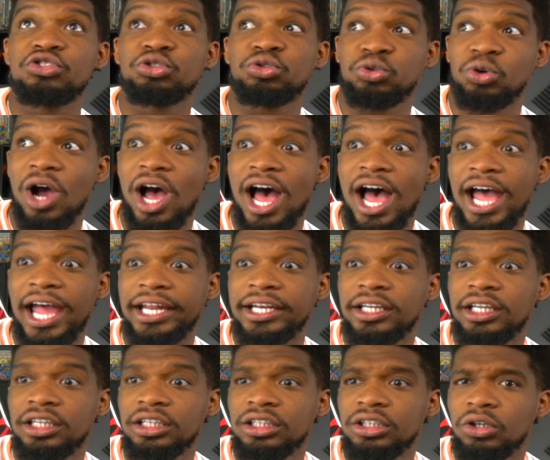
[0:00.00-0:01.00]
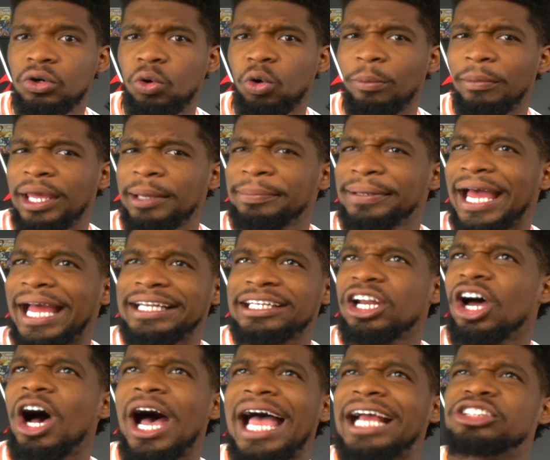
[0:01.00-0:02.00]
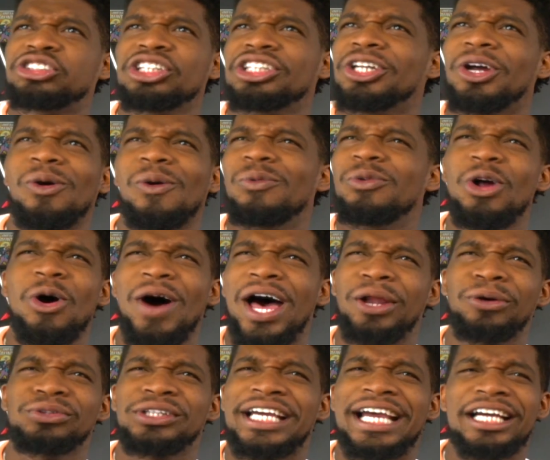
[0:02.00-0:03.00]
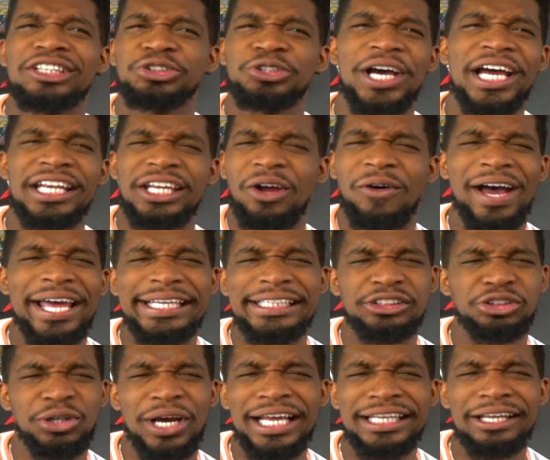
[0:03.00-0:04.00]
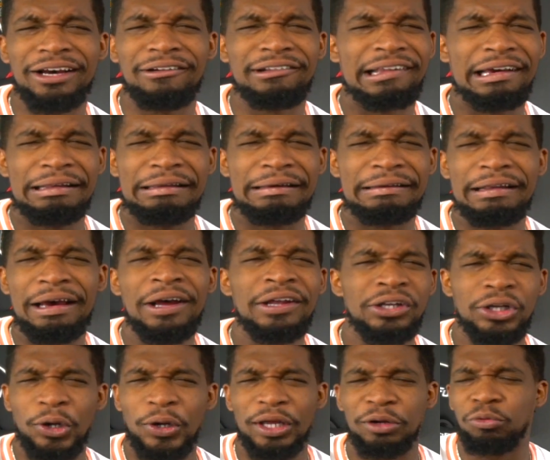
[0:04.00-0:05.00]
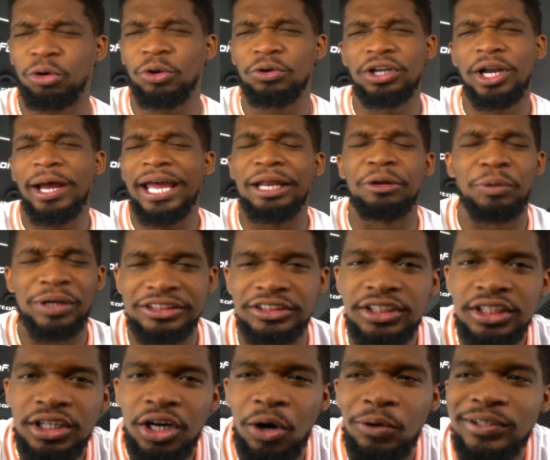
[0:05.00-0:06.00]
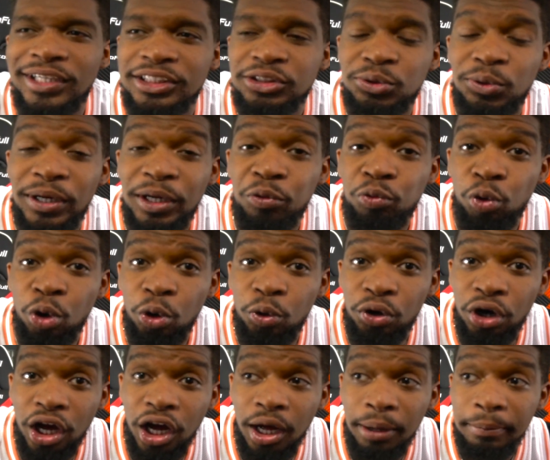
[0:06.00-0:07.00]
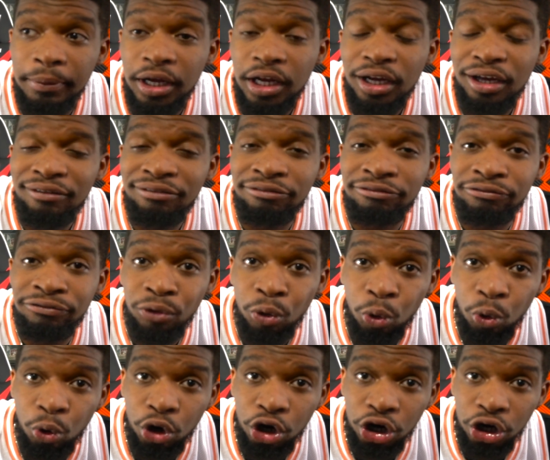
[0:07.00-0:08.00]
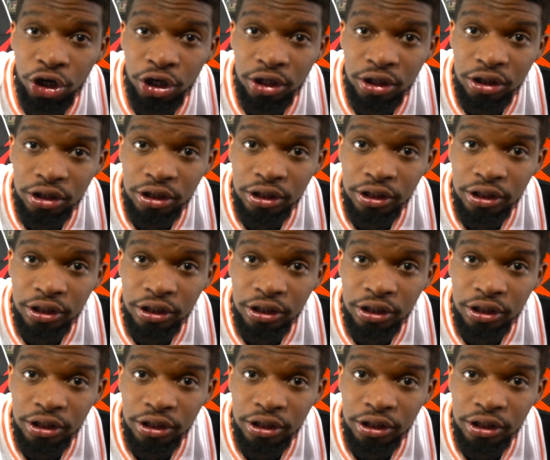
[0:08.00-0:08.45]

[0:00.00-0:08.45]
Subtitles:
tried. Or maybe no, I don't think I tried. No, I didn't try. No, they rolled it up. Anyways, okay, so they rolled up 4